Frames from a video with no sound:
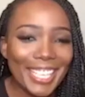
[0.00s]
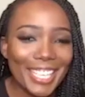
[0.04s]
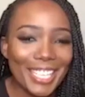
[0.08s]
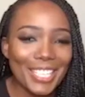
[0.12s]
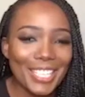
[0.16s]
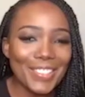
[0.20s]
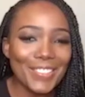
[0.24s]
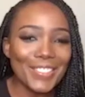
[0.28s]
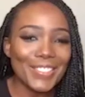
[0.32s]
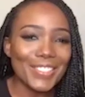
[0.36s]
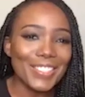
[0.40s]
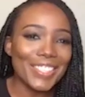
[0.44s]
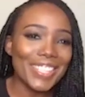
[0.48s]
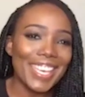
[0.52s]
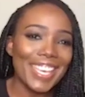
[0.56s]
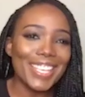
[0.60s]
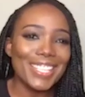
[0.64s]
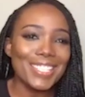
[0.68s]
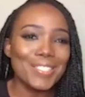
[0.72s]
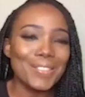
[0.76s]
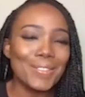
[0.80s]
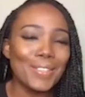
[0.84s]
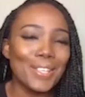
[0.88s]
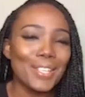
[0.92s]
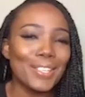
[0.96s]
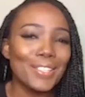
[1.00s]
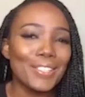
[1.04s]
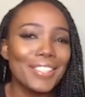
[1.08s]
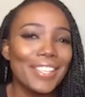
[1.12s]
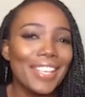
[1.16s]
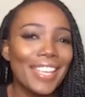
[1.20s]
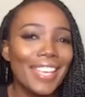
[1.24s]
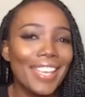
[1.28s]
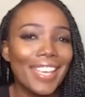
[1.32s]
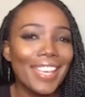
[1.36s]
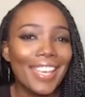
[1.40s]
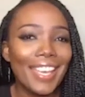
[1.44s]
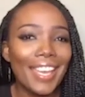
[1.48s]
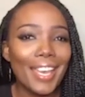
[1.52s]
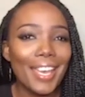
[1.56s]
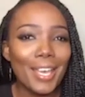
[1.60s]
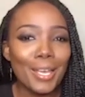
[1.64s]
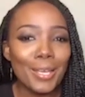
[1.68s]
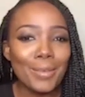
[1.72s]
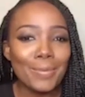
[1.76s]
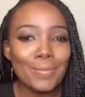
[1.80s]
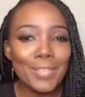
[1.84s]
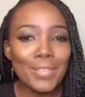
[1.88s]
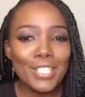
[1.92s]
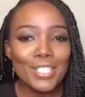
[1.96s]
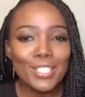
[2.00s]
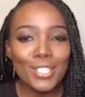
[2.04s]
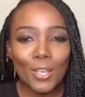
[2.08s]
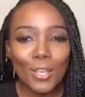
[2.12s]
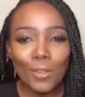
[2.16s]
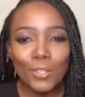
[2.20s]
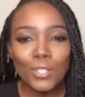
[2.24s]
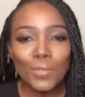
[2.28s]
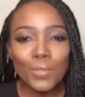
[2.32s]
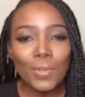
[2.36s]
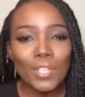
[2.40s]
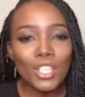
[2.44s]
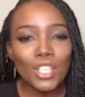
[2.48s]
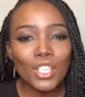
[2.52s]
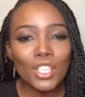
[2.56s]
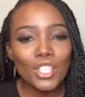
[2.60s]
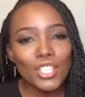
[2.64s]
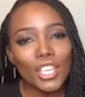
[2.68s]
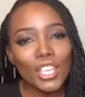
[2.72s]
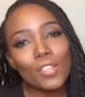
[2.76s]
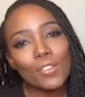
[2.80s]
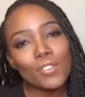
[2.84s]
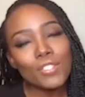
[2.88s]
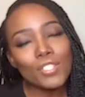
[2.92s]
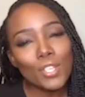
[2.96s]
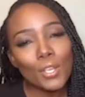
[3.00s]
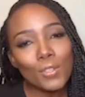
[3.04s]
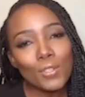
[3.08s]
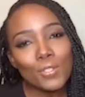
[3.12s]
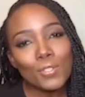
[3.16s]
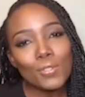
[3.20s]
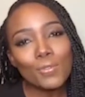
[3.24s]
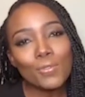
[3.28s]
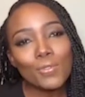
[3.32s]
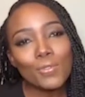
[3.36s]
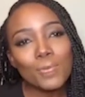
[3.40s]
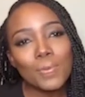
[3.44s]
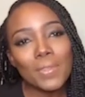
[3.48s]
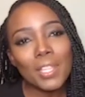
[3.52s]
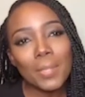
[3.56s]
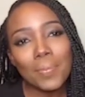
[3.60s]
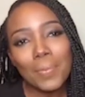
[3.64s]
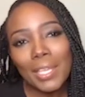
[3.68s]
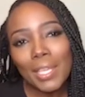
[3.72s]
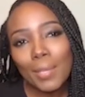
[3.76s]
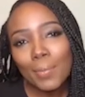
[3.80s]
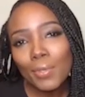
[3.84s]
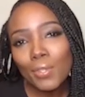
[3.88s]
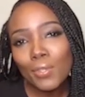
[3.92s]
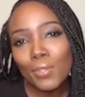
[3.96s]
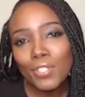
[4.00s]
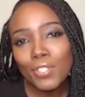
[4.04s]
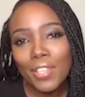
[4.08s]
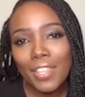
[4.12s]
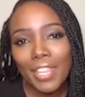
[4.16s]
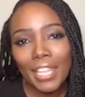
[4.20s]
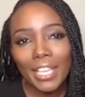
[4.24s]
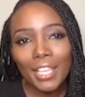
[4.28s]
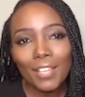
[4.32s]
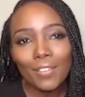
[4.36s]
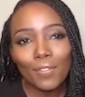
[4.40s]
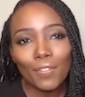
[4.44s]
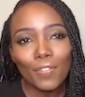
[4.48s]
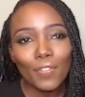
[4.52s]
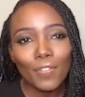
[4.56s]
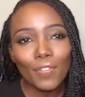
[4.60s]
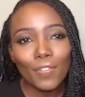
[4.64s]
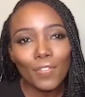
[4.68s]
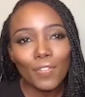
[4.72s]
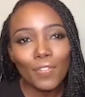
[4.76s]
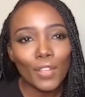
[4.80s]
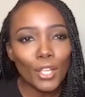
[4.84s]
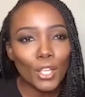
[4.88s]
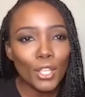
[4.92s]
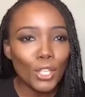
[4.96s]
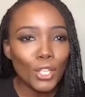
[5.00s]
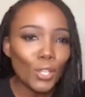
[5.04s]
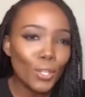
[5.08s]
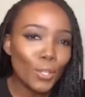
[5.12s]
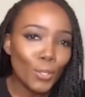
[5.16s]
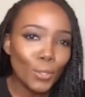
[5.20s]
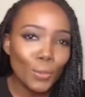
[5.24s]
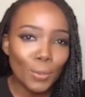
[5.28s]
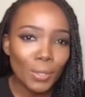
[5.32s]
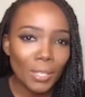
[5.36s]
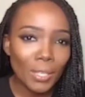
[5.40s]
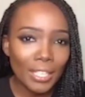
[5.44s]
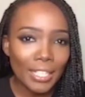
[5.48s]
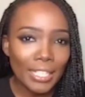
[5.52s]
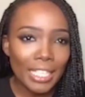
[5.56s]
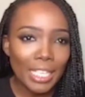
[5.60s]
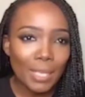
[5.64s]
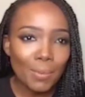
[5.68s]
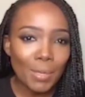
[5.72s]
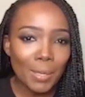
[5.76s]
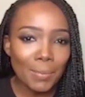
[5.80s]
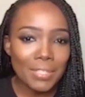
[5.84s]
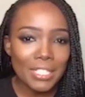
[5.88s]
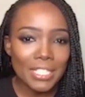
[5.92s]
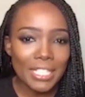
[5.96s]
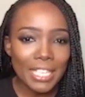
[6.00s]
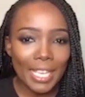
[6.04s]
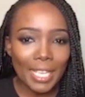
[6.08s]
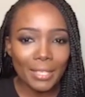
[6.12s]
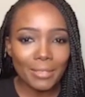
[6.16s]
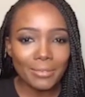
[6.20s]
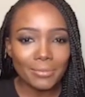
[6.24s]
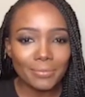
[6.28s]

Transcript: you on that as hmm. well. Um, so, do you want to share your socials with the people so they can follow you and keep up to date?